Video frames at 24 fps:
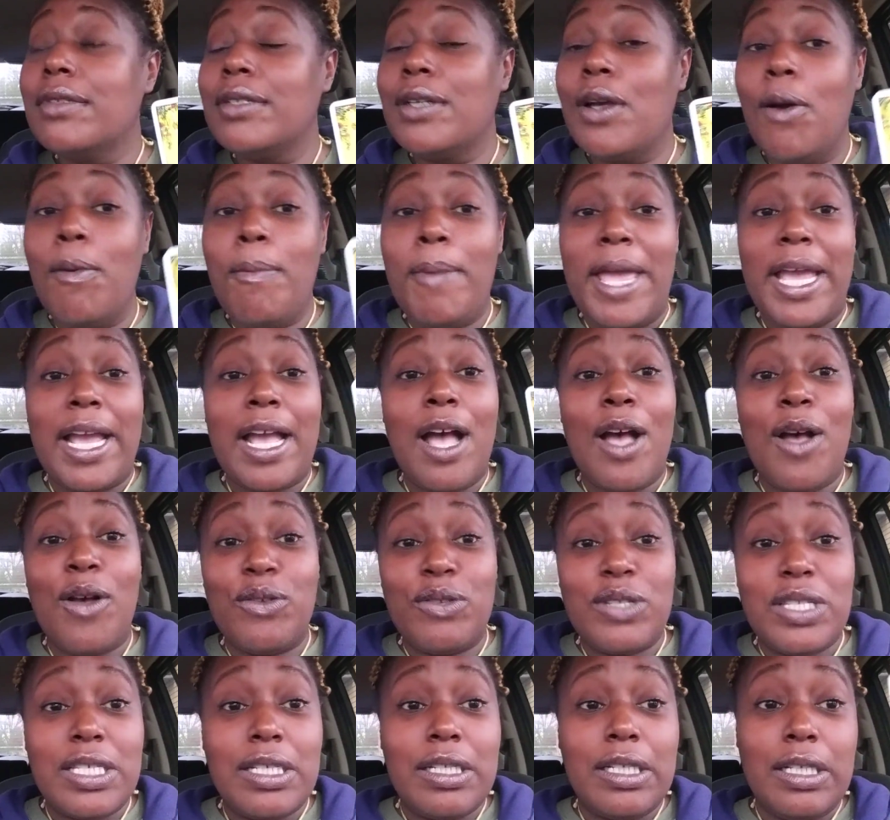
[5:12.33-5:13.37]
go back
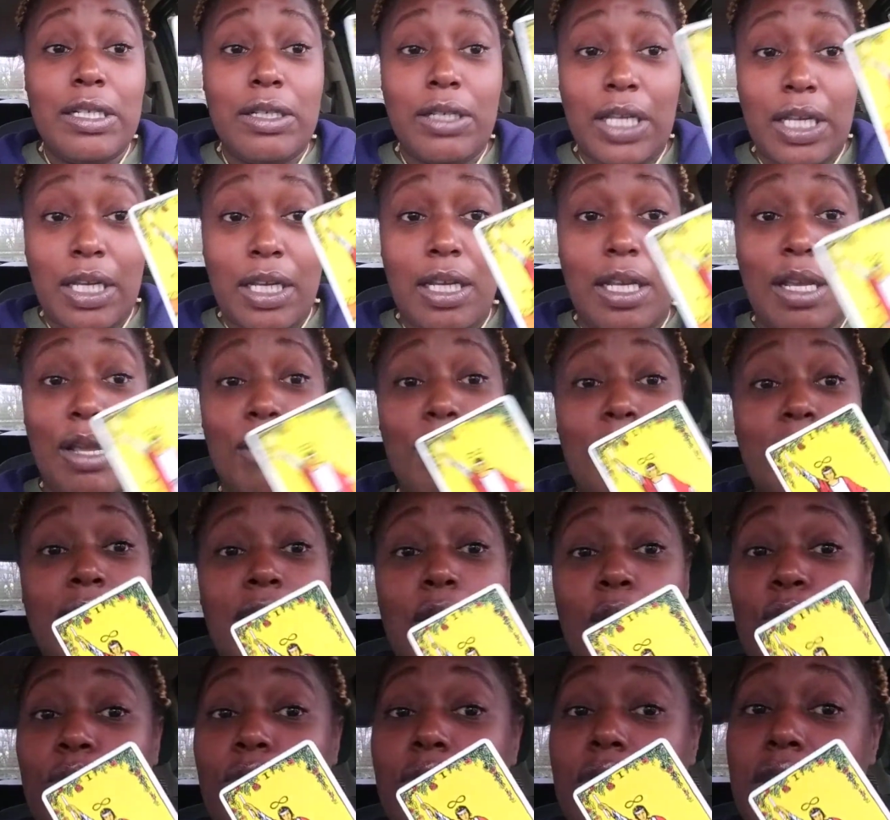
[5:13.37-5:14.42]
on to Lil Kim.
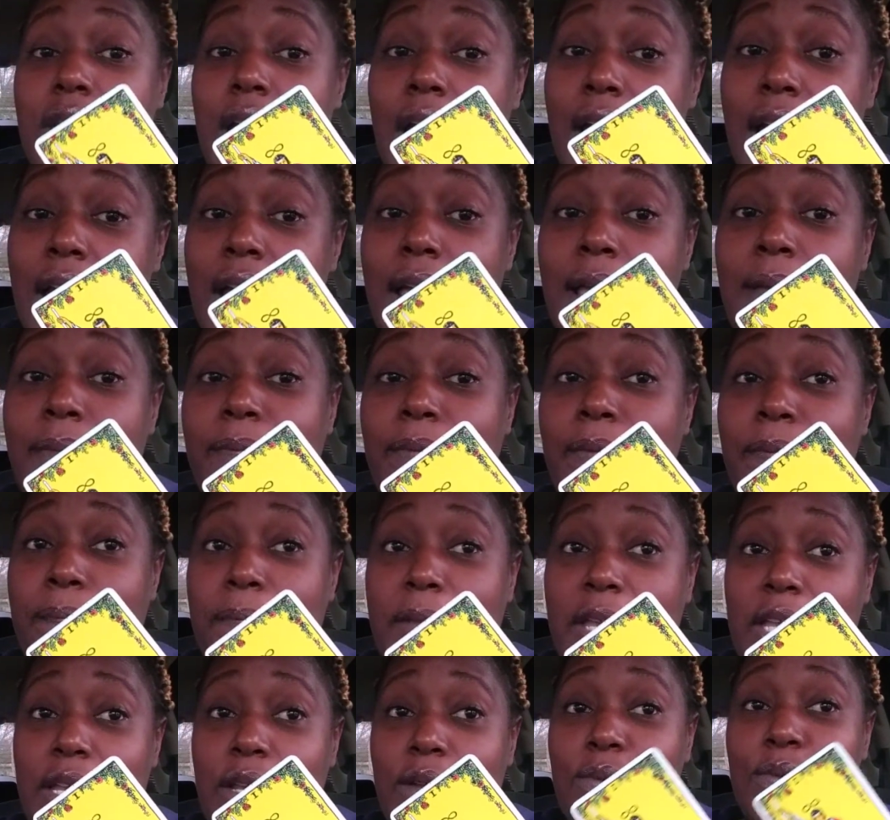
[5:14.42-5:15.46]
No time for
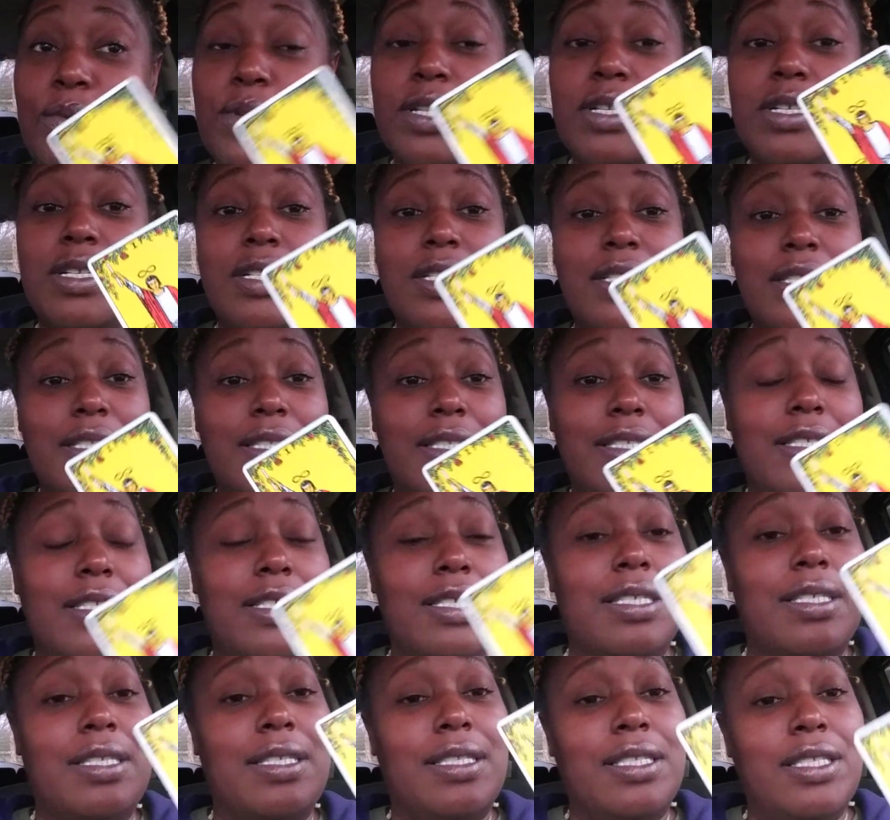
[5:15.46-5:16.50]
fake ones.
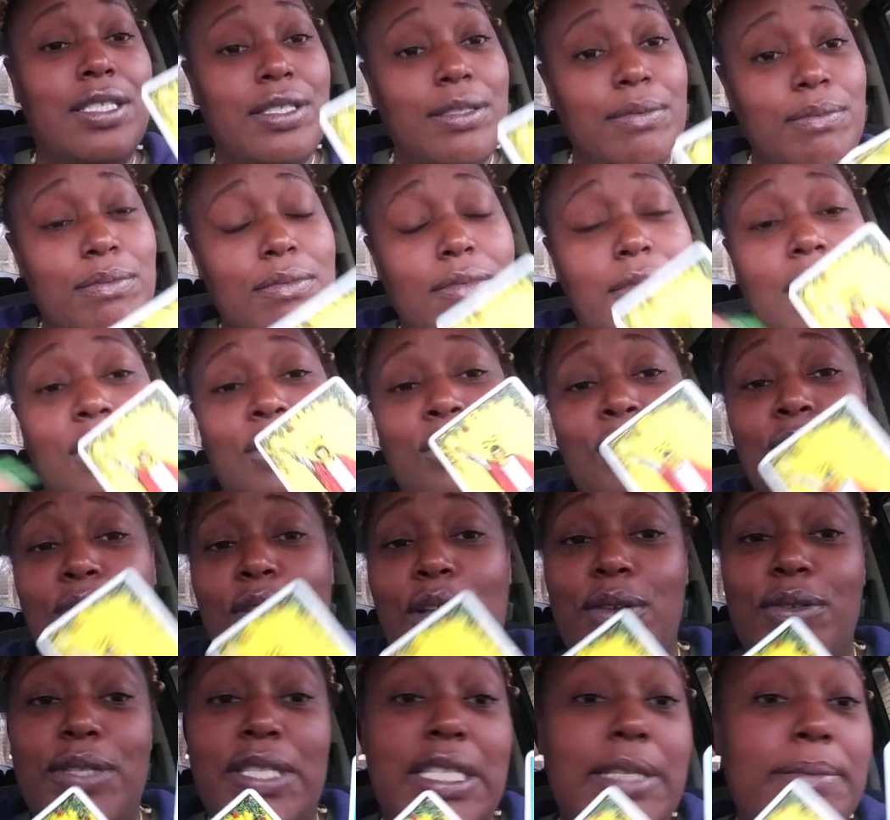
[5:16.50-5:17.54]
Just, you
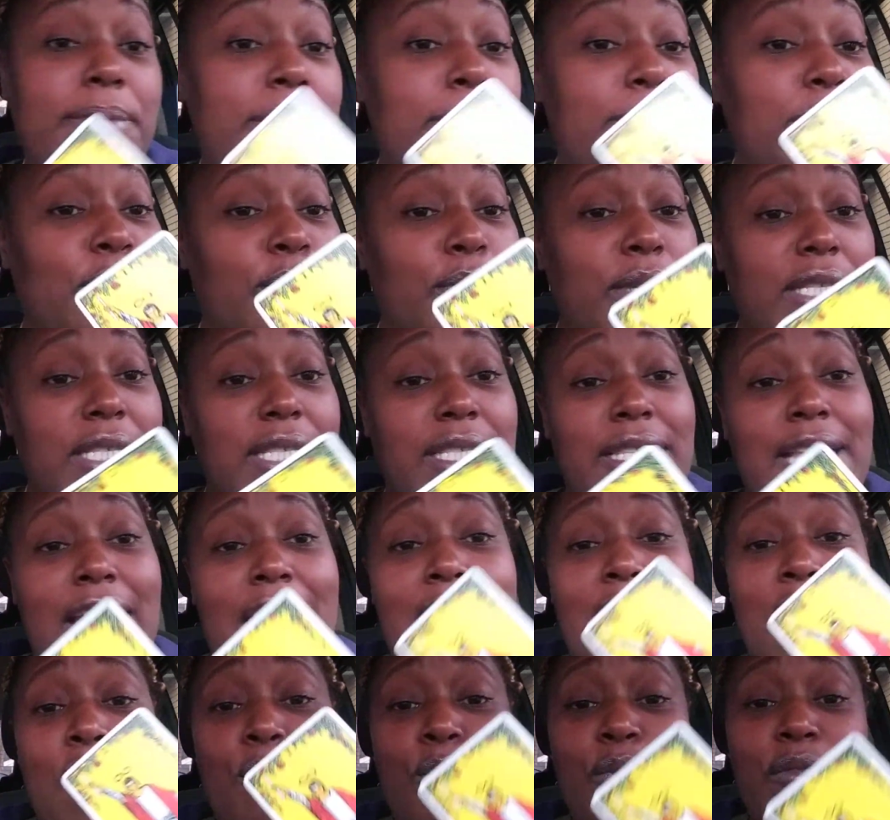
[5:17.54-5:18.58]
know, sip some
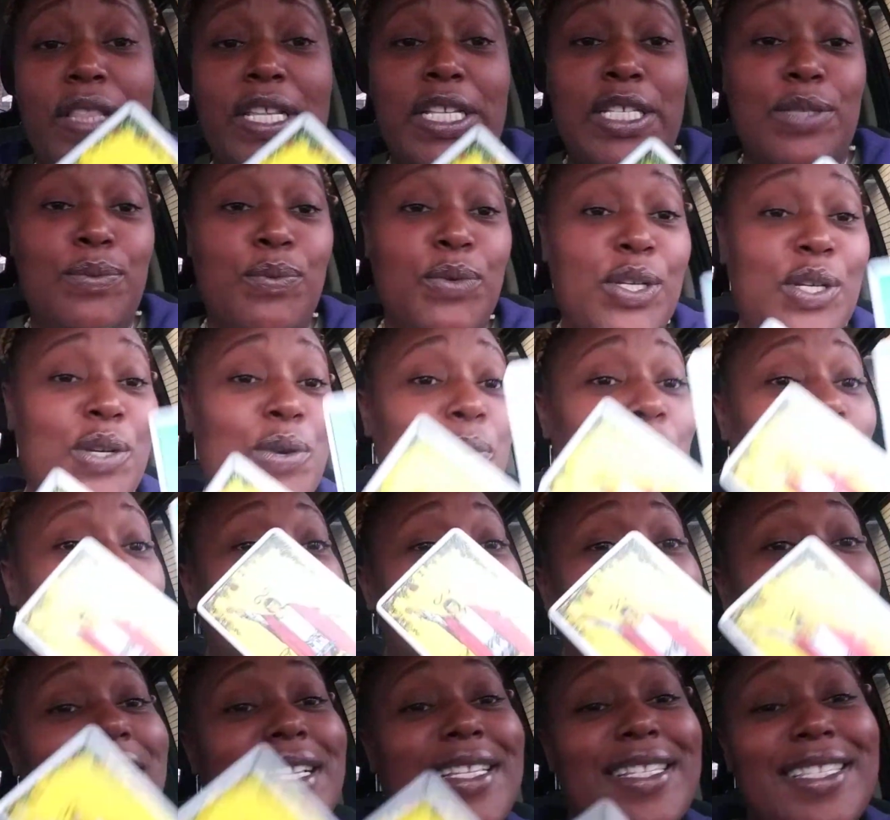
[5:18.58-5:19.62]
style with these real
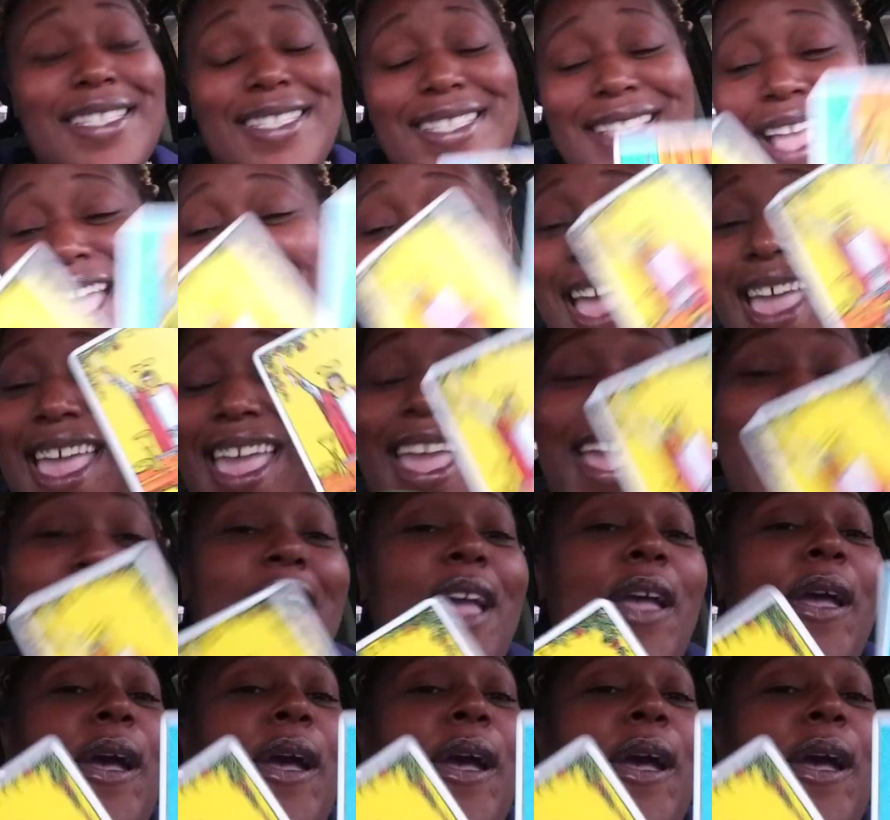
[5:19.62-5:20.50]
ones. Hey,